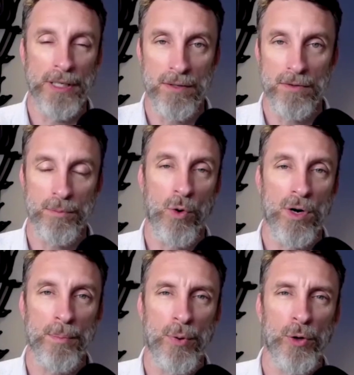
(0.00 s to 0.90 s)
He was born
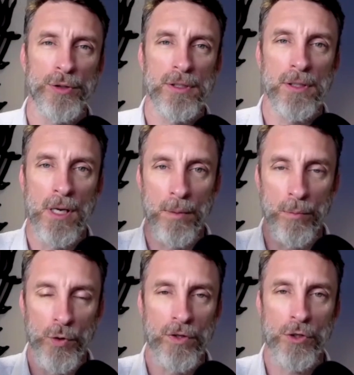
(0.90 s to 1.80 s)
in Poland,
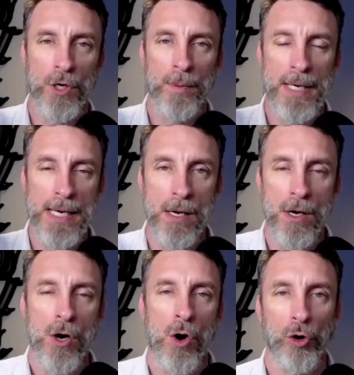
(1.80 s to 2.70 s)
moved to Germany,
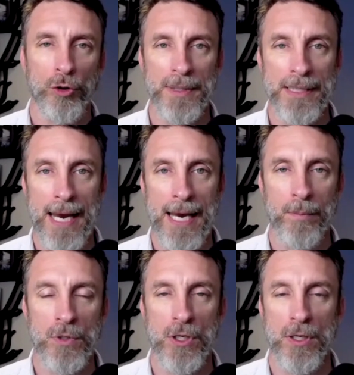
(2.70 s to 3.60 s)
ultimately came
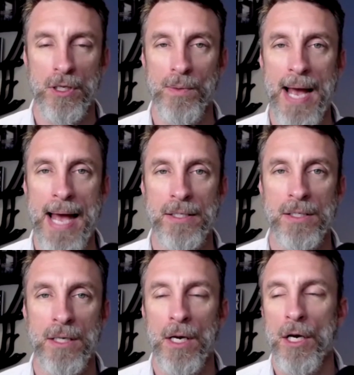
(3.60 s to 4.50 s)
to the U S
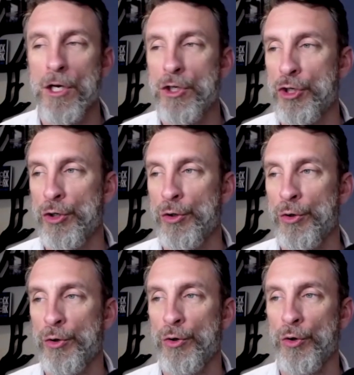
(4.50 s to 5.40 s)

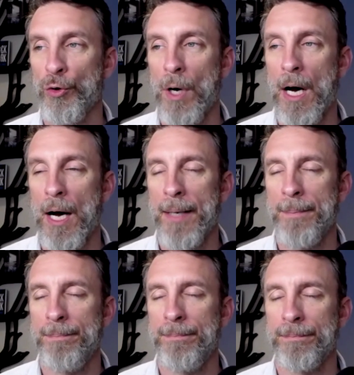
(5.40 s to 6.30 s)
to um,